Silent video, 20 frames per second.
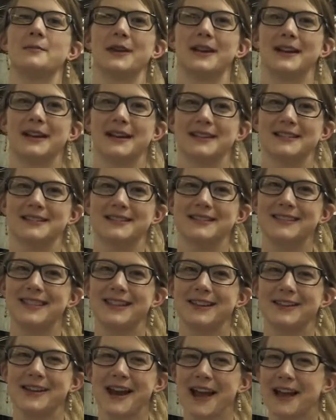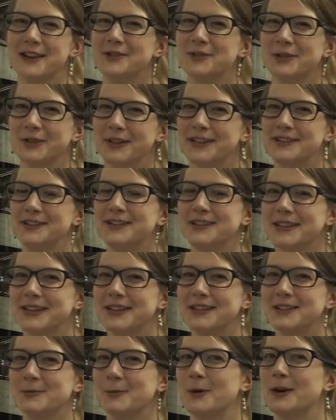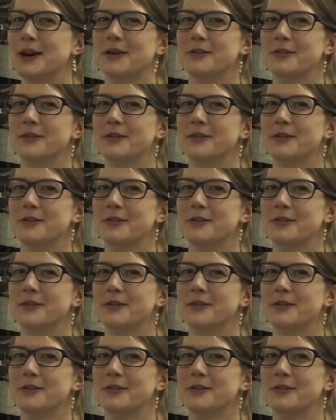because their natural instinct when